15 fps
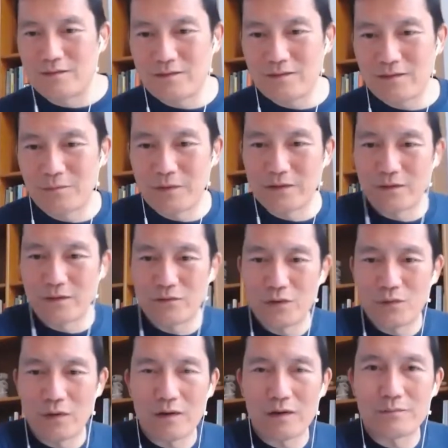let me know if
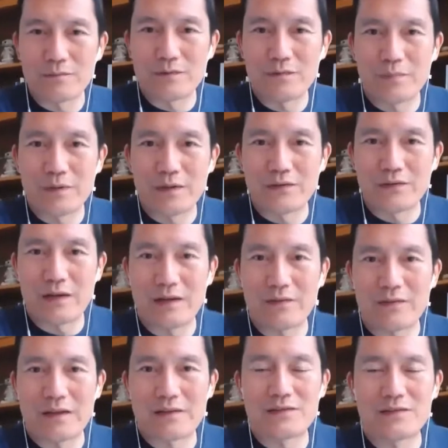you are and because yeah
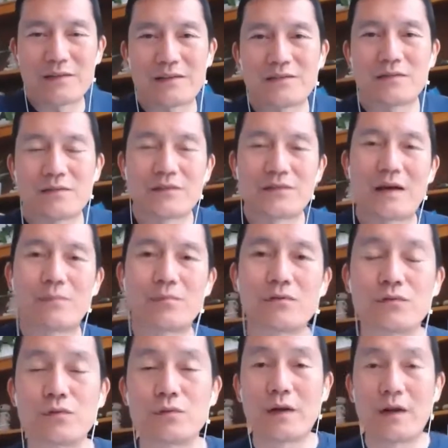that's that's an example of
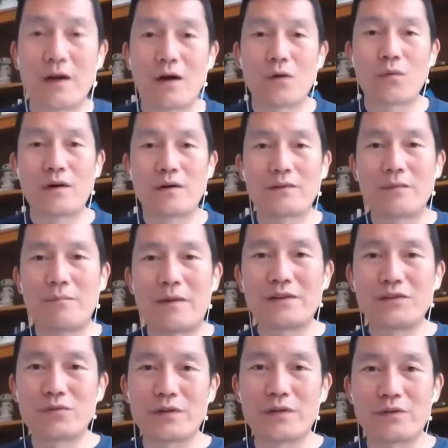group where the
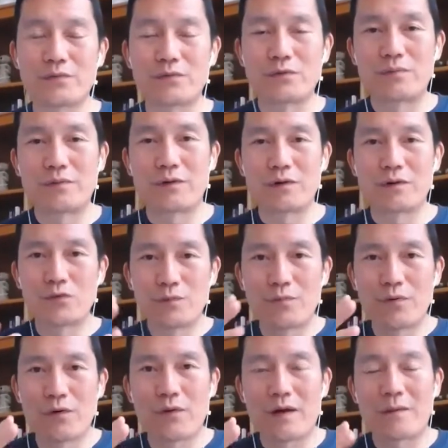mentoring group or group
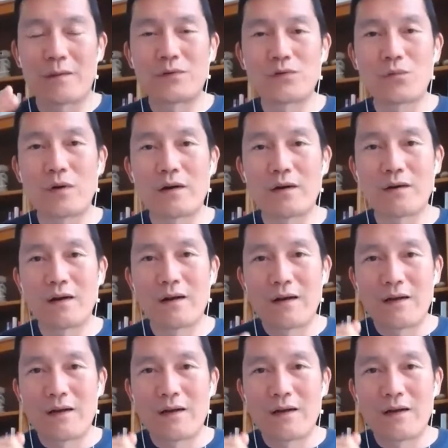program is where